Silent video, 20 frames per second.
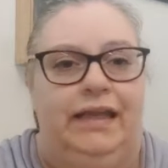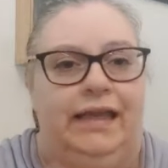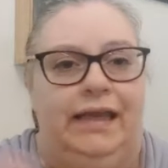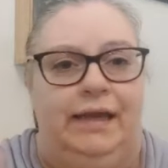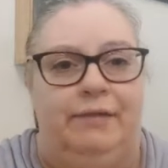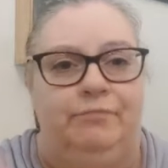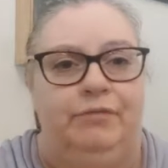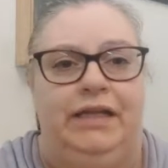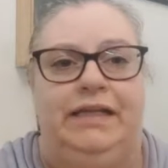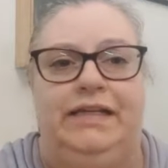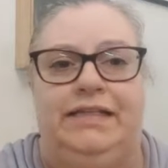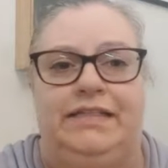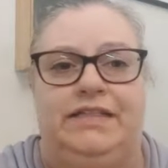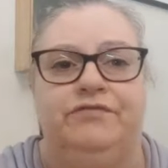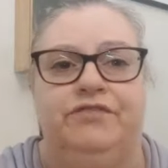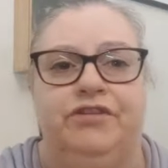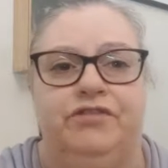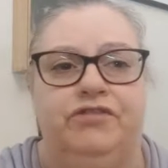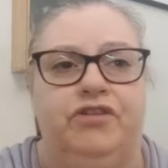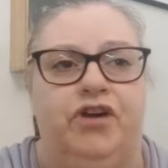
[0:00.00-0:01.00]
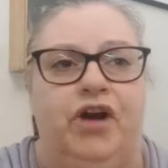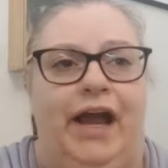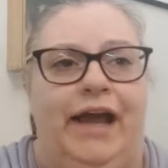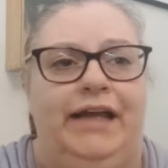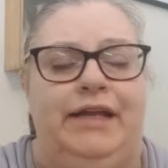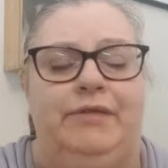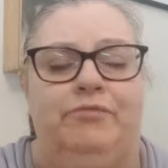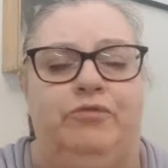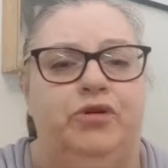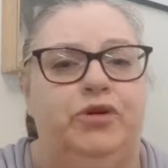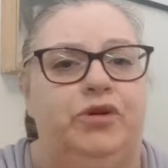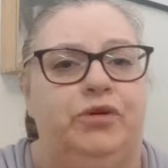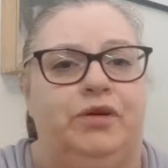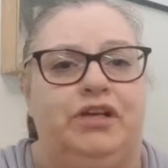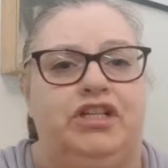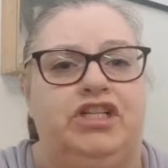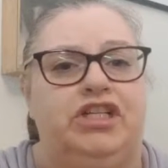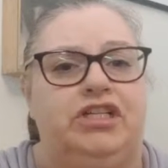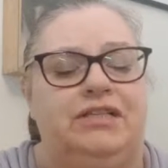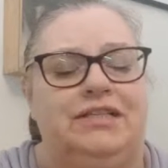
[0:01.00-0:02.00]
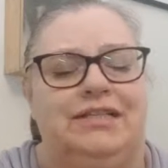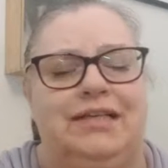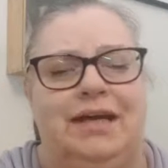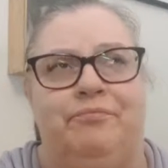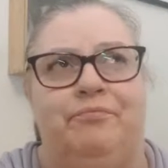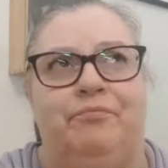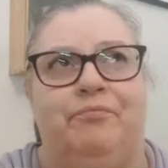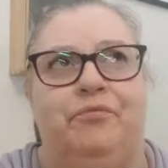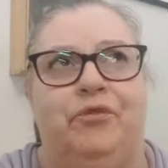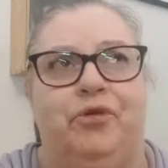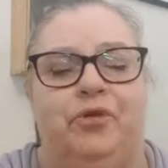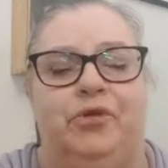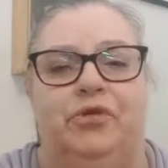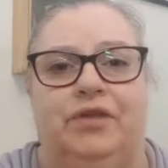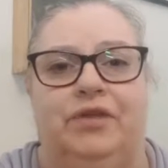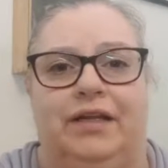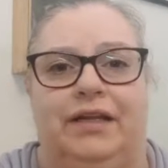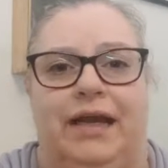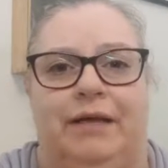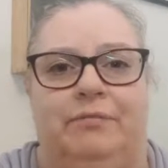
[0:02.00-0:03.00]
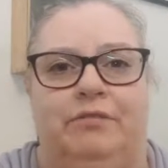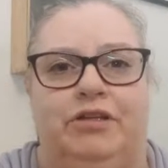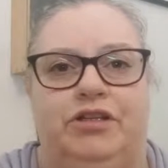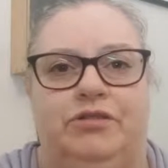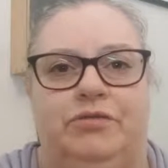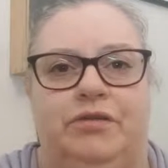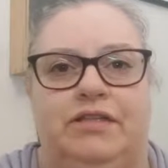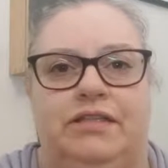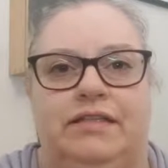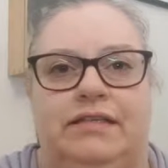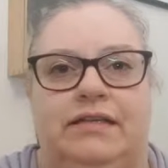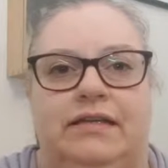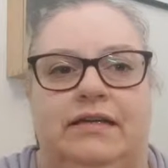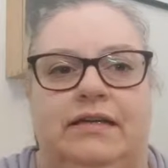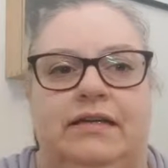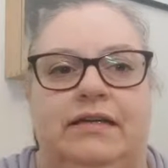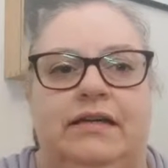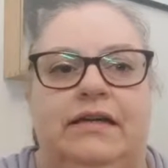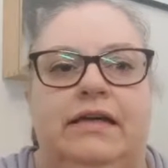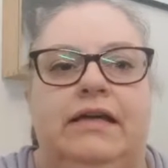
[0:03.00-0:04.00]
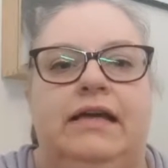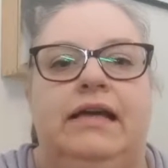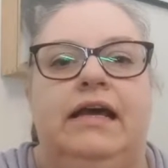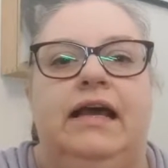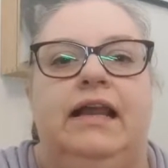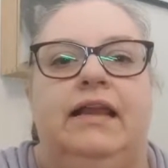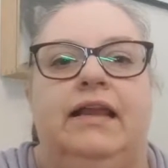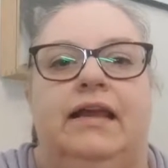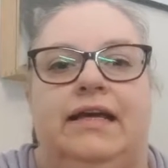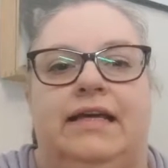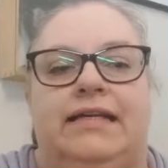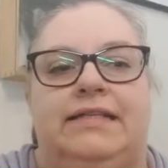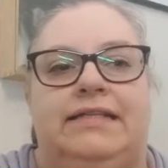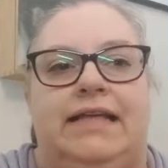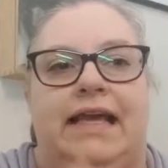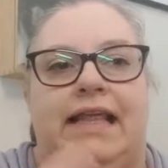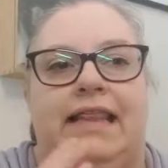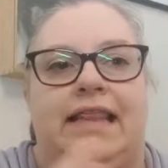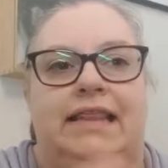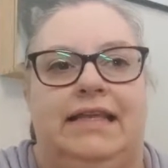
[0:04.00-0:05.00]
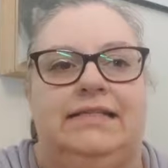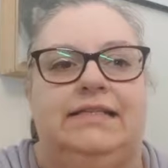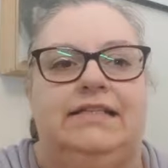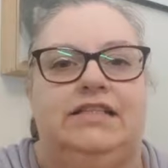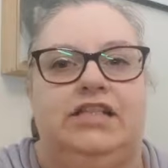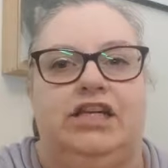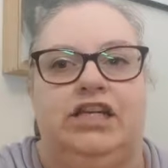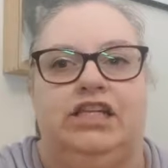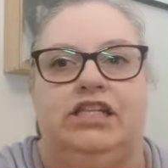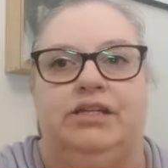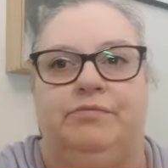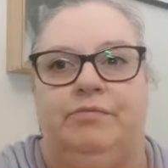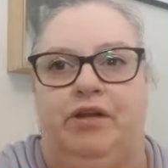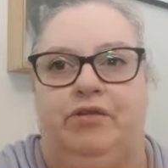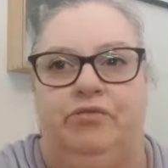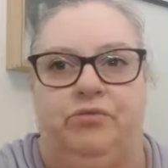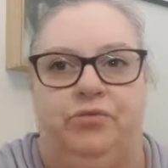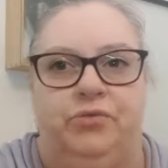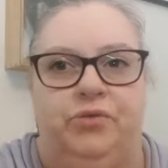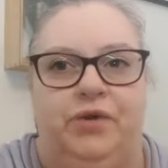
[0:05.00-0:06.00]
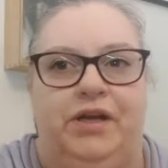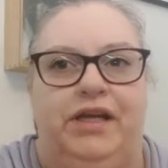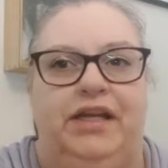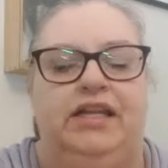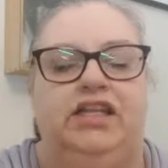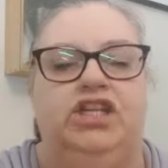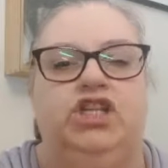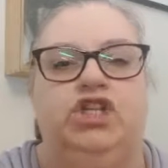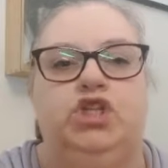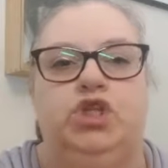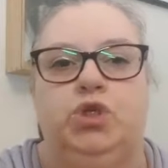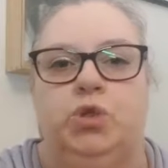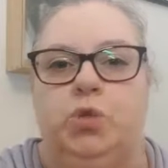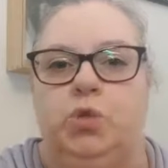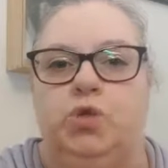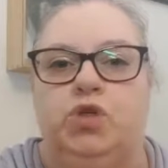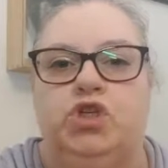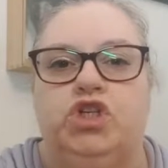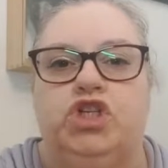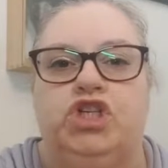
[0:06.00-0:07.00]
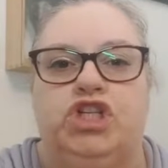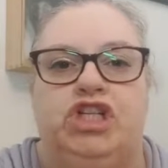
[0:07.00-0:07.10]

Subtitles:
And please, if you've got any more questions, I'm more than happy to answer. Like I say, this is going to be a really short,